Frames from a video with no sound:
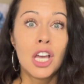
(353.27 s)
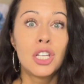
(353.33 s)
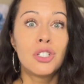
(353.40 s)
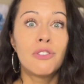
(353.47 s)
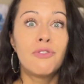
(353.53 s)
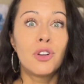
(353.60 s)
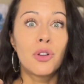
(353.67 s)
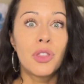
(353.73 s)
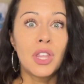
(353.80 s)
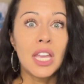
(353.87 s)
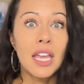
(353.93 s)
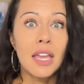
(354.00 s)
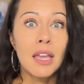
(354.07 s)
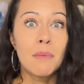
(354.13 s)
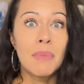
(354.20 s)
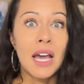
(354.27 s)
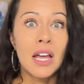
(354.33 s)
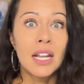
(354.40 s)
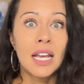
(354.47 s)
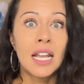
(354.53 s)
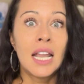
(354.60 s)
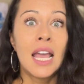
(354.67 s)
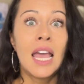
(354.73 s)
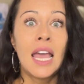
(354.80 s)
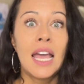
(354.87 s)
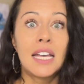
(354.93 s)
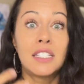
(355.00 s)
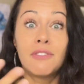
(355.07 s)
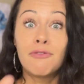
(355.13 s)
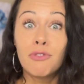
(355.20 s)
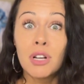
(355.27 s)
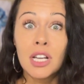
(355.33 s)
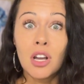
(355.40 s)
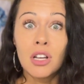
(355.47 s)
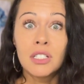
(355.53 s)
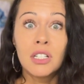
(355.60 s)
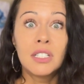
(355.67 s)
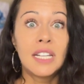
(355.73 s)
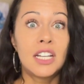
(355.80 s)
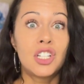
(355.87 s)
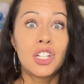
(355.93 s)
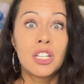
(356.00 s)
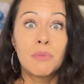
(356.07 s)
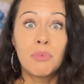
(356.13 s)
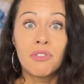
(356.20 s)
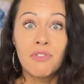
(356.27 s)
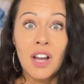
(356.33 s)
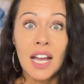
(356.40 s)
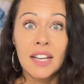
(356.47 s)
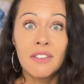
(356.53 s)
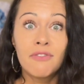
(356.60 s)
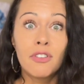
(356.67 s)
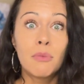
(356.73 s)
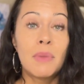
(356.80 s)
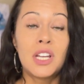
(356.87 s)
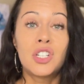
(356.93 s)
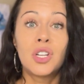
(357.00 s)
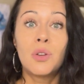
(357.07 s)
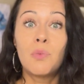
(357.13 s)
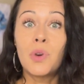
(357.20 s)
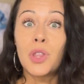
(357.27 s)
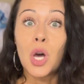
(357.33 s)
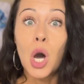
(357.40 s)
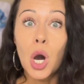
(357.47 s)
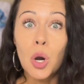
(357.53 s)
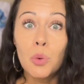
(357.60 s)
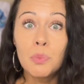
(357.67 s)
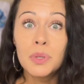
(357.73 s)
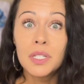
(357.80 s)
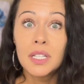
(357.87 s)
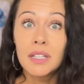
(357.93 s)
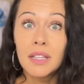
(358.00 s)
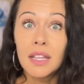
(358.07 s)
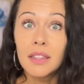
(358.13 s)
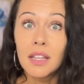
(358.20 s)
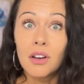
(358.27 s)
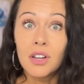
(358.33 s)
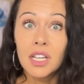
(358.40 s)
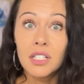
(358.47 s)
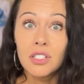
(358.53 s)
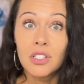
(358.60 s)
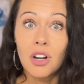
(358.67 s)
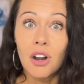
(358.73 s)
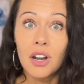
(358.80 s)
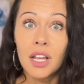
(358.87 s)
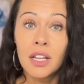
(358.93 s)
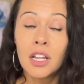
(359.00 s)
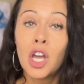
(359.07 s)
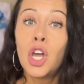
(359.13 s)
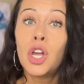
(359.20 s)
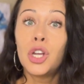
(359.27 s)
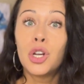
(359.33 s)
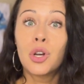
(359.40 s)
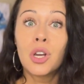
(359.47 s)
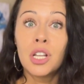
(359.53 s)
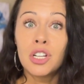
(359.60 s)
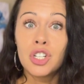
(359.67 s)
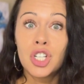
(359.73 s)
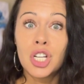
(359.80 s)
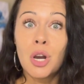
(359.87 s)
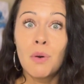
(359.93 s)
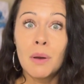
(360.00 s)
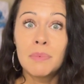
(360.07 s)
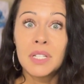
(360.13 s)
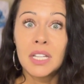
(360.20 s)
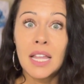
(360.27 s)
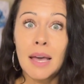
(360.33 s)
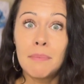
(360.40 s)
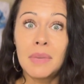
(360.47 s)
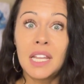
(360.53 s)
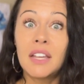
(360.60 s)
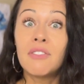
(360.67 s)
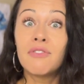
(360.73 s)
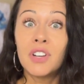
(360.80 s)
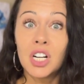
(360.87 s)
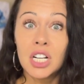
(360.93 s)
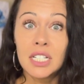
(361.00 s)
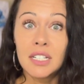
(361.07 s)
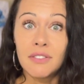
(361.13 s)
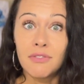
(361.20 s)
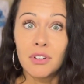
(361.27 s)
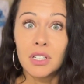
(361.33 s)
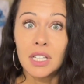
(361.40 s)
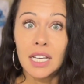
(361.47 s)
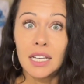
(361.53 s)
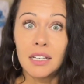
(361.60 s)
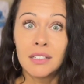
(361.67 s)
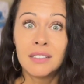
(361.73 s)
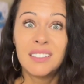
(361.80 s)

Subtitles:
So if you're thinking about it as a free consultation to provide information with hopes that they'll get started, you're going to show up to that meeting very differently.